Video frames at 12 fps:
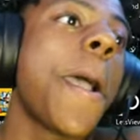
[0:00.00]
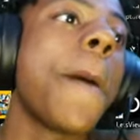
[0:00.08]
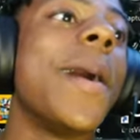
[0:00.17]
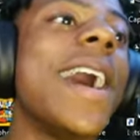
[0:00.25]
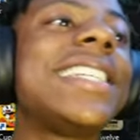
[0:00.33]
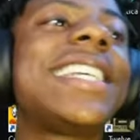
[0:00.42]

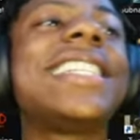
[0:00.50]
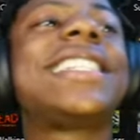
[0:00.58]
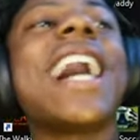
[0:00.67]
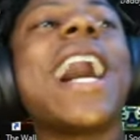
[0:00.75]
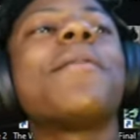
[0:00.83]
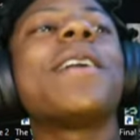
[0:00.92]
But is it
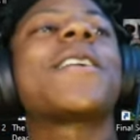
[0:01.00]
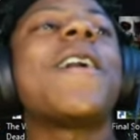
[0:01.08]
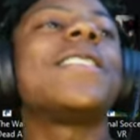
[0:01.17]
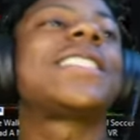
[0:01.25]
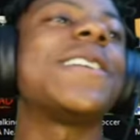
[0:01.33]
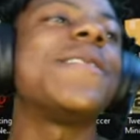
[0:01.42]
time to
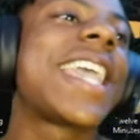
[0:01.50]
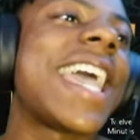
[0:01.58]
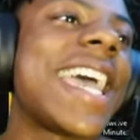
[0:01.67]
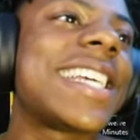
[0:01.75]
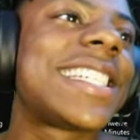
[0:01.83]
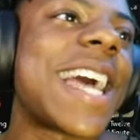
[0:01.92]
call some
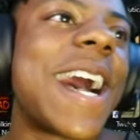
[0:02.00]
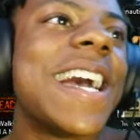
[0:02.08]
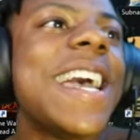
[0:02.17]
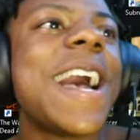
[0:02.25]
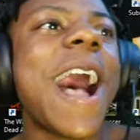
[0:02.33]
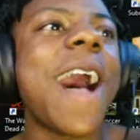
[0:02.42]
KSI?
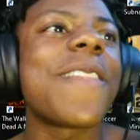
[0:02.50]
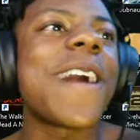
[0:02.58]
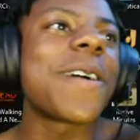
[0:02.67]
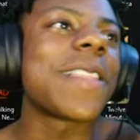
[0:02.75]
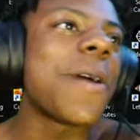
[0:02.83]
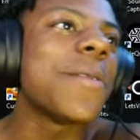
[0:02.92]
I'm not
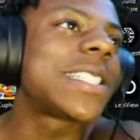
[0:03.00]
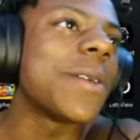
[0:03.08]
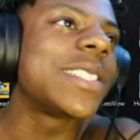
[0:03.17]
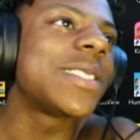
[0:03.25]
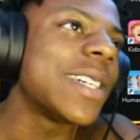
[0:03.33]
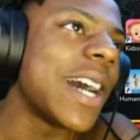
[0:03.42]
gonna lie. What's up?
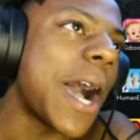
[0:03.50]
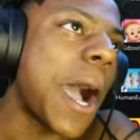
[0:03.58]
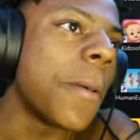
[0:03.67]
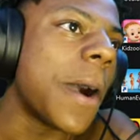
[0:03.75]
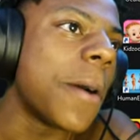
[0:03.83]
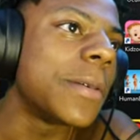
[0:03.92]
What's, uh,
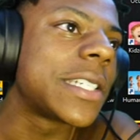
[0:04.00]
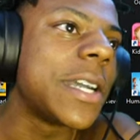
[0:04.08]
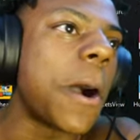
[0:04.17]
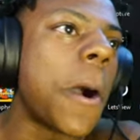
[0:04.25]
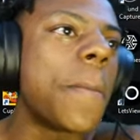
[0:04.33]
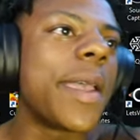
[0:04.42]
uh, what's
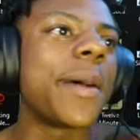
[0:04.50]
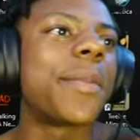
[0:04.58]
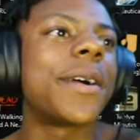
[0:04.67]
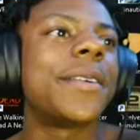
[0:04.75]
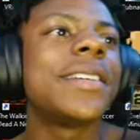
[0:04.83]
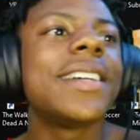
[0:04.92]
good, old man,
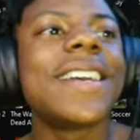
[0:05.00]
bro?